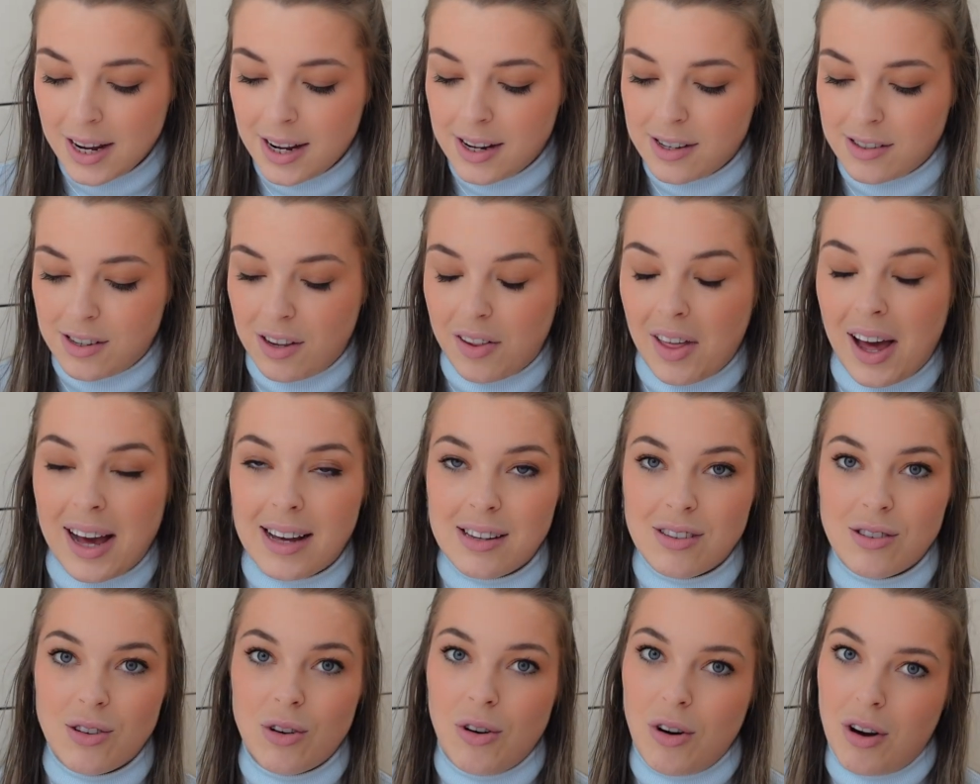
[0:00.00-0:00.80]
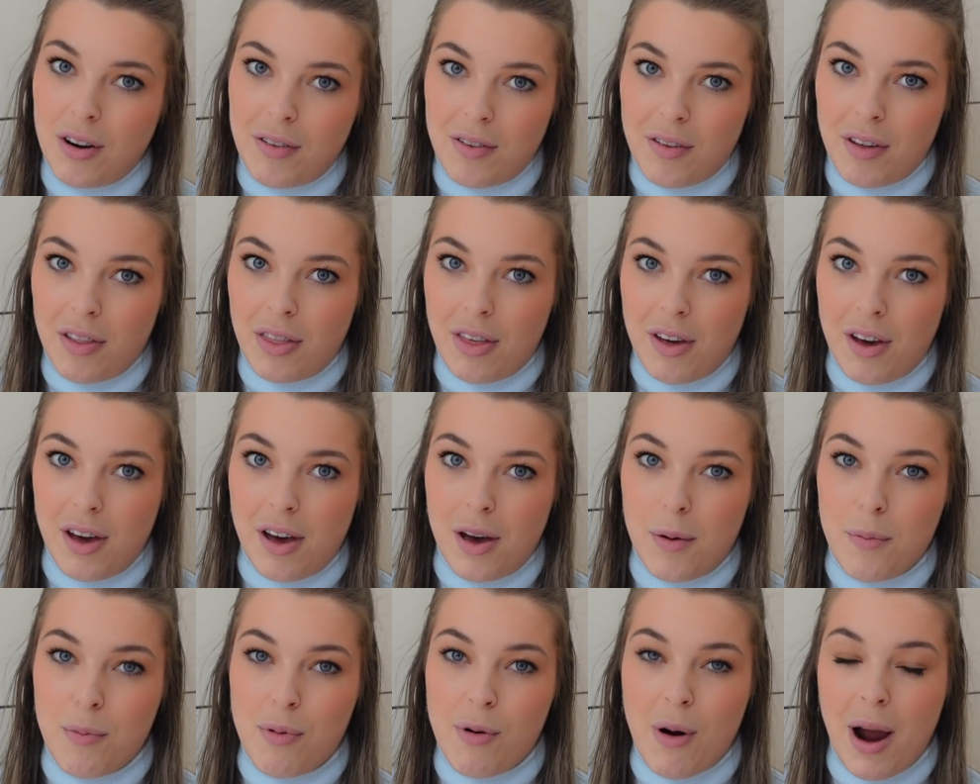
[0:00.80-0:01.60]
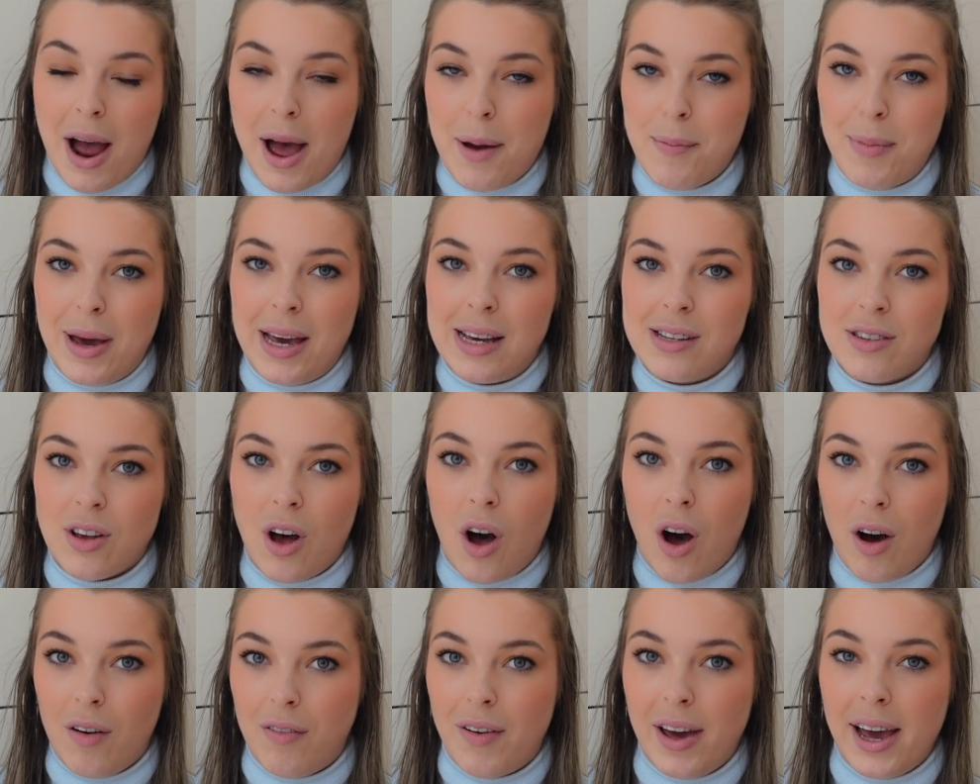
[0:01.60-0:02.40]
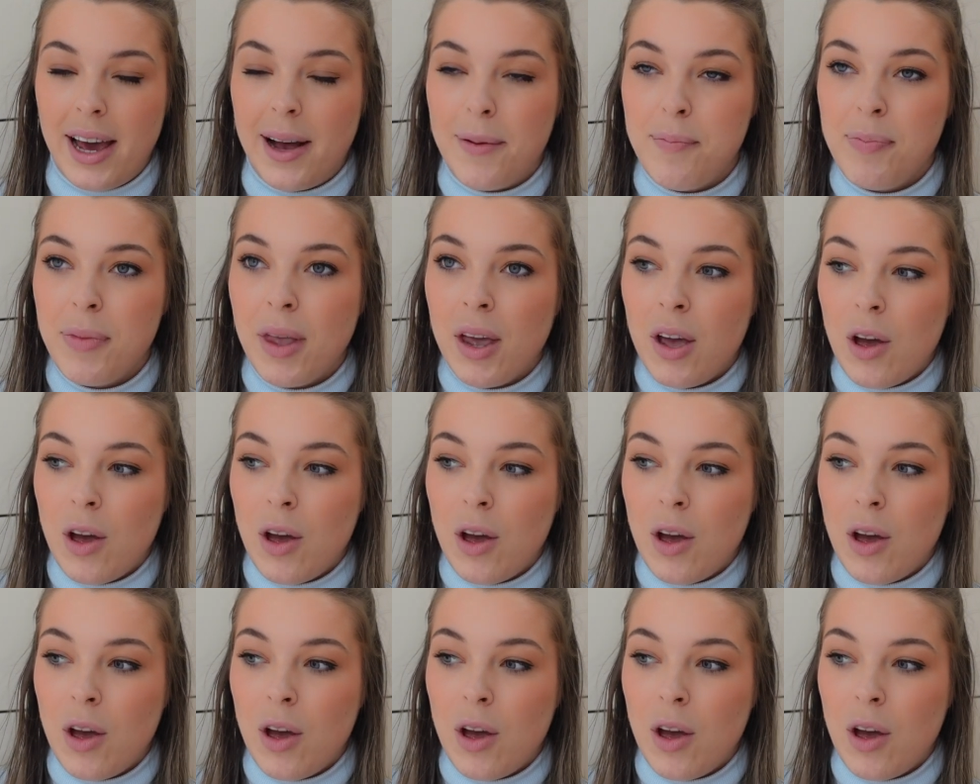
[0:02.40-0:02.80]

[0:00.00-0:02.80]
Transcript: So that's sort of the premise of it.